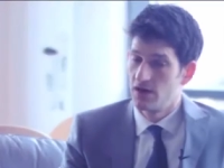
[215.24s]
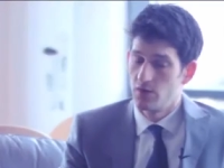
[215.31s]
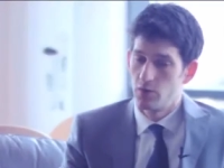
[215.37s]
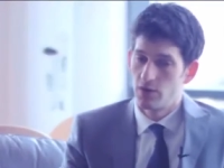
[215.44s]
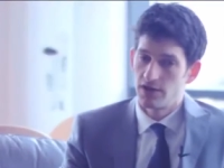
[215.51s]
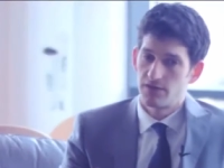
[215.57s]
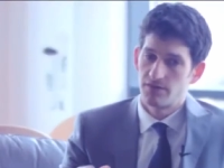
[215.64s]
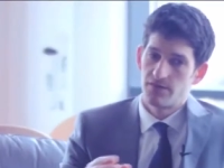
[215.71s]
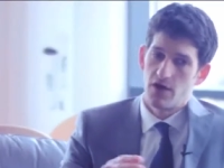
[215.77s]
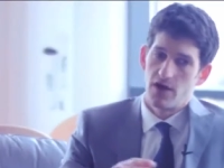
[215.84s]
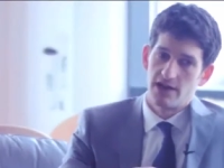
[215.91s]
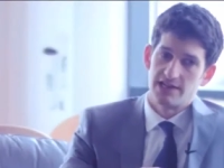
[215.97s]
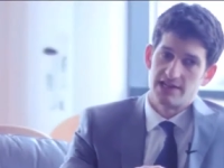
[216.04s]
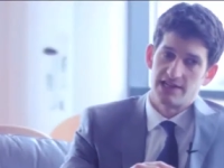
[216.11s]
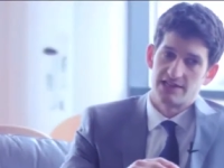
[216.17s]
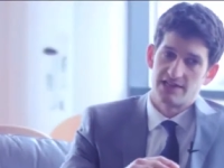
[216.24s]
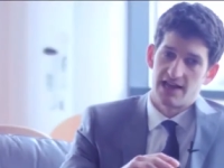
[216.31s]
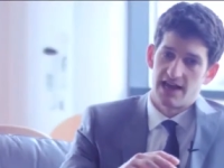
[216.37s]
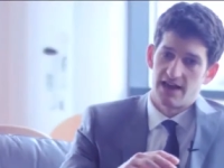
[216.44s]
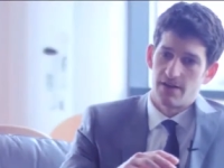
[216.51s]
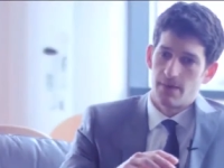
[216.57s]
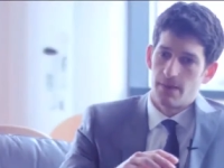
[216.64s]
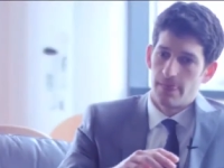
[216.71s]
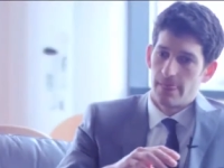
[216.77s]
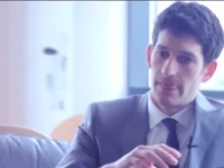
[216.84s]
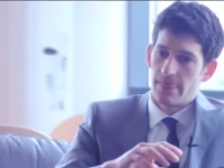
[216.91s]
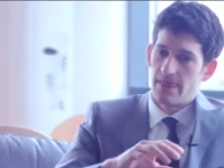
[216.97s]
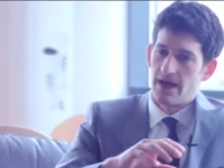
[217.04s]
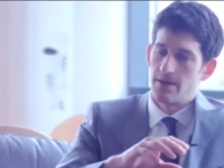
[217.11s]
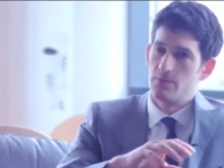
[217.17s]
What you find is that
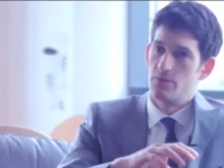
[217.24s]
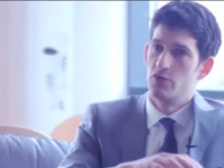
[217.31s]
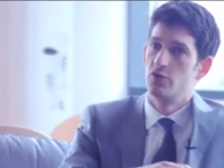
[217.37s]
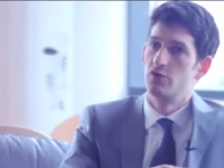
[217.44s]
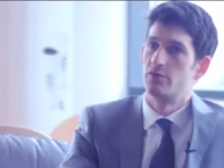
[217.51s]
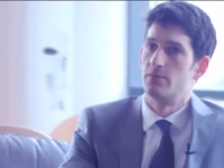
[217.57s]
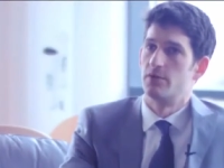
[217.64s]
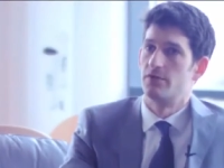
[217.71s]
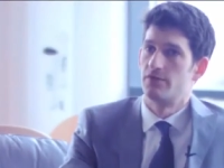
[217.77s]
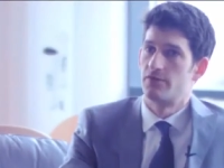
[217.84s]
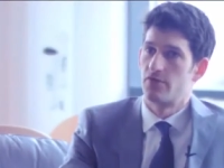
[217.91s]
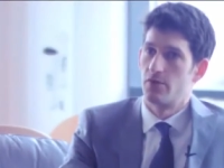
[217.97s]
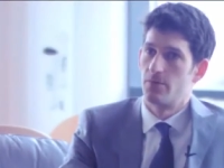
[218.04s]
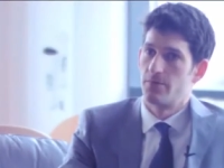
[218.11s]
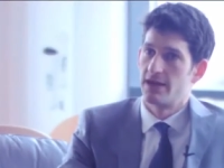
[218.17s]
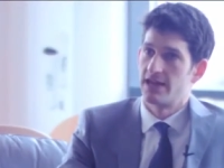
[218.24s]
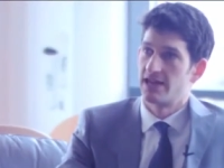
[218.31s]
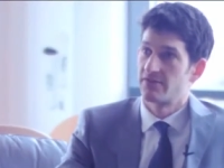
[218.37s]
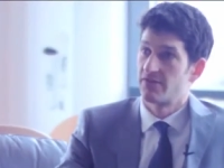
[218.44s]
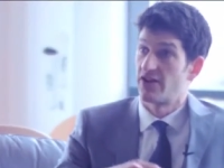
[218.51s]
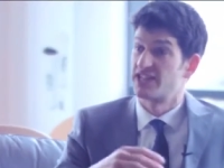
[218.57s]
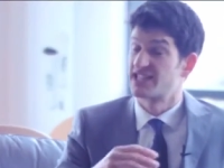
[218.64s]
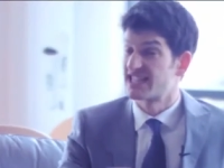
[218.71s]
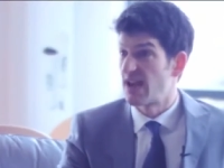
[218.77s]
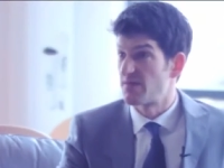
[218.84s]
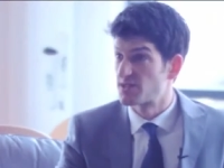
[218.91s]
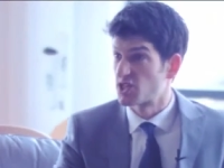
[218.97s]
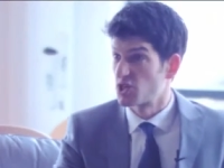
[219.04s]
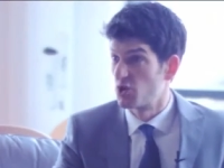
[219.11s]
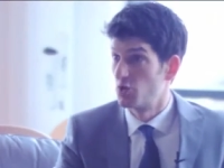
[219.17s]
that movement from being very
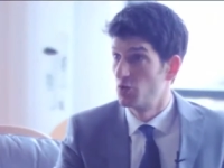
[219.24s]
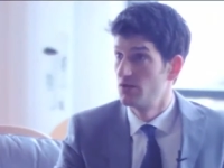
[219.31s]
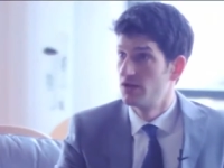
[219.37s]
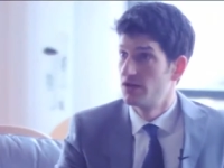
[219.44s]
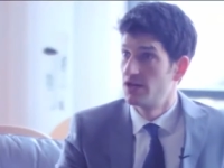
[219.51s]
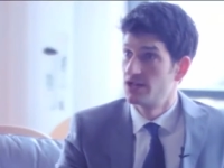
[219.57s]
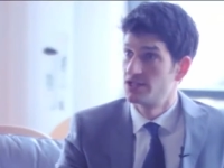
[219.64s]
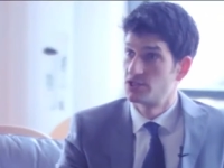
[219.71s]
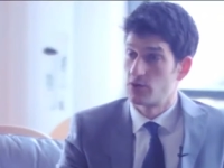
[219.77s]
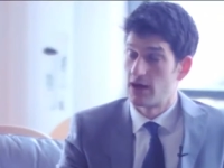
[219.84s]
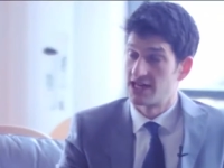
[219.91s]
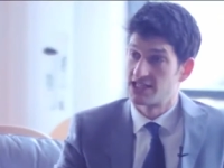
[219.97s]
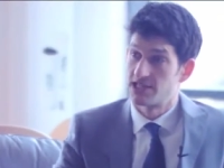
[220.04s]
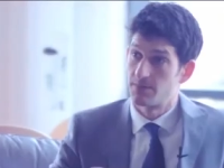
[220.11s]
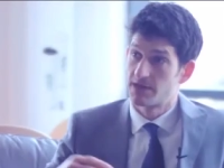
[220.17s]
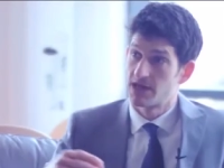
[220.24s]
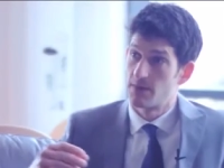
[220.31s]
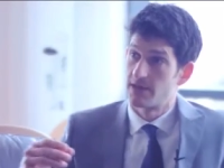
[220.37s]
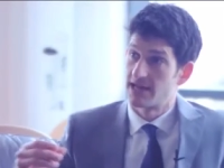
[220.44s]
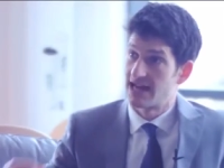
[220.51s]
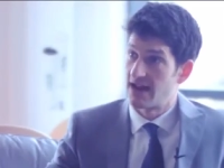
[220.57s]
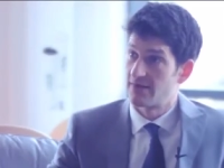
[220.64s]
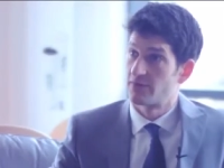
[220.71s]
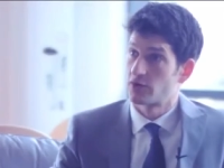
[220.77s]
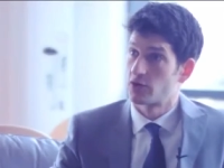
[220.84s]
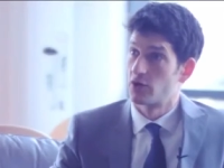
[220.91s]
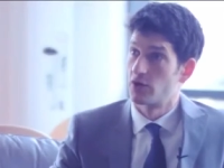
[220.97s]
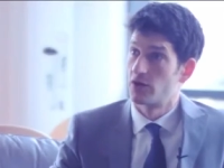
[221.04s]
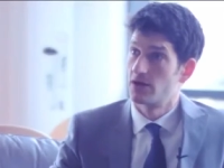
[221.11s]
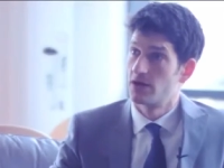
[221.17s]
sceptical to actually becoming an
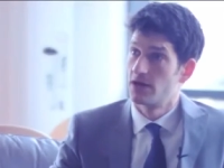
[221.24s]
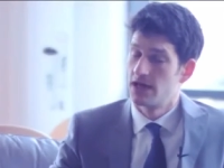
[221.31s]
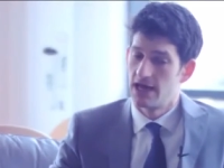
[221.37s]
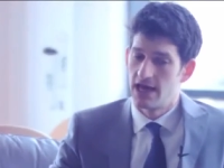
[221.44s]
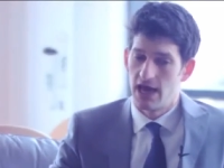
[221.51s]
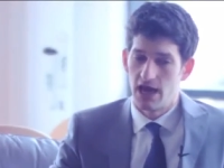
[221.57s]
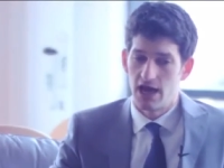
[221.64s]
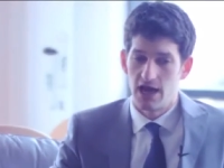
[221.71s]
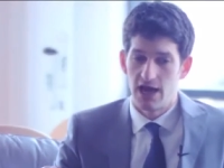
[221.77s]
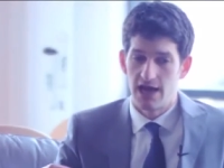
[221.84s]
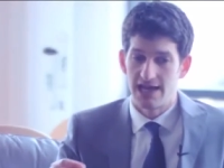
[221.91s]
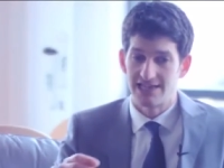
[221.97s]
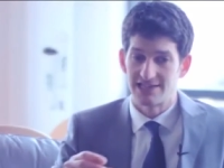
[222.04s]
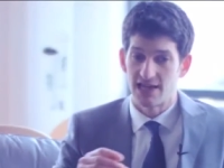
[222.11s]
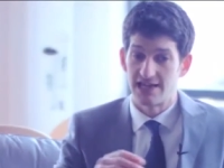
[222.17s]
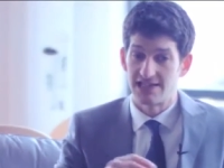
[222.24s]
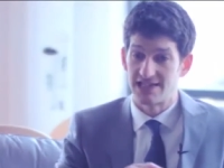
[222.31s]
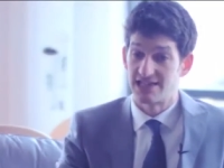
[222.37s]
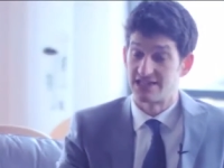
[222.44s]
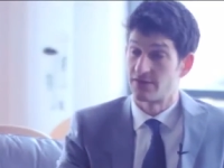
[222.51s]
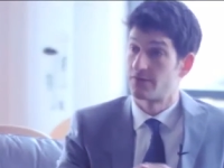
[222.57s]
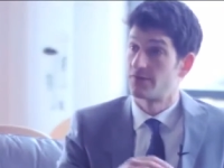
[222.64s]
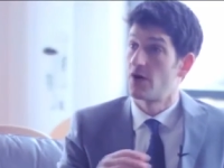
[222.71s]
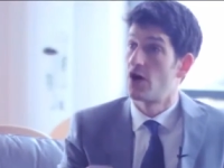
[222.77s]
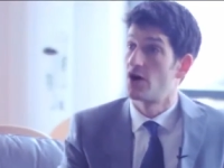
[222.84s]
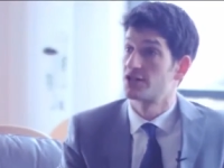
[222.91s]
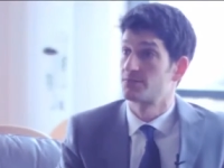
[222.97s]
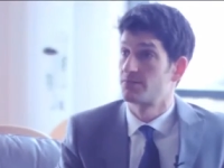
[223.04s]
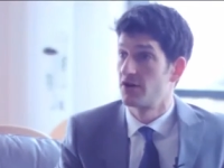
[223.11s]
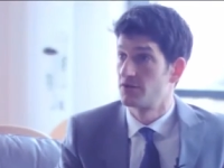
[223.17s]
advocate uh, is, is a
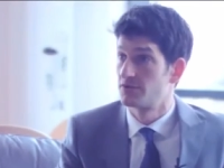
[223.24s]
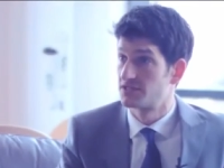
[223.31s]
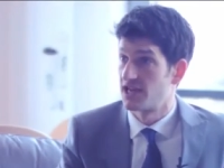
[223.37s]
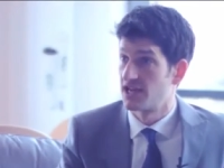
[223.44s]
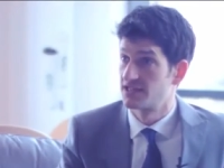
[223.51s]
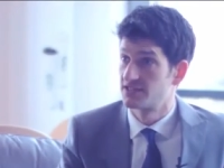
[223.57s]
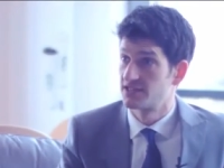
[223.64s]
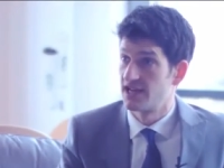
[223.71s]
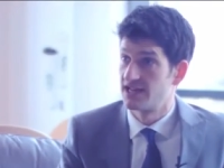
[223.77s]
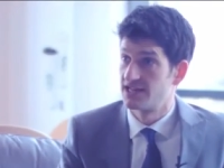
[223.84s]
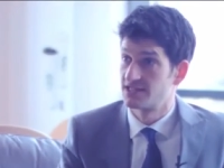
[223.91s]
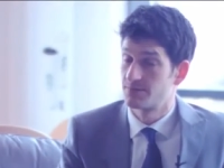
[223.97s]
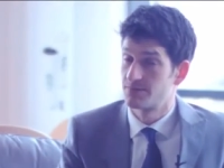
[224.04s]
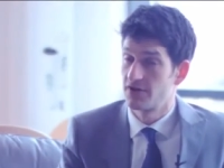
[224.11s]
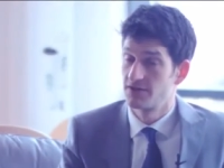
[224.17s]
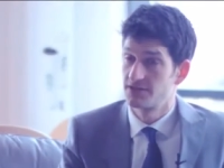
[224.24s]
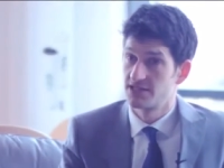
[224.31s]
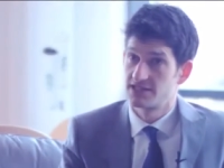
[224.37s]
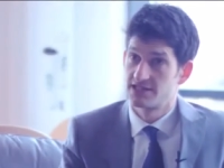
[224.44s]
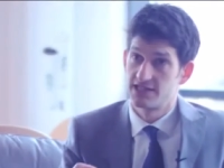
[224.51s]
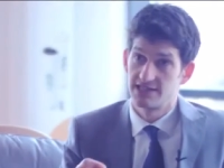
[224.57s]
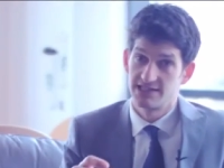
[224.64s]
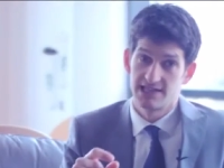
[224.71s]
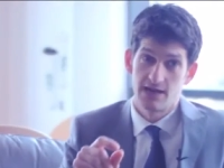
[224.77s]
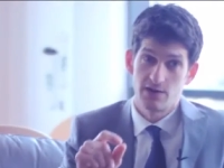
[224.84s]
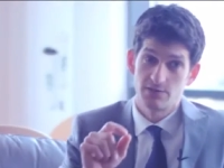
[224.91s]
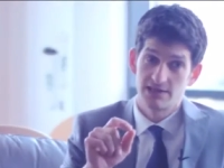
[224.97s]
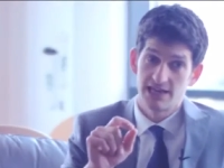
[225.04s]
fast process and it's a process that is helped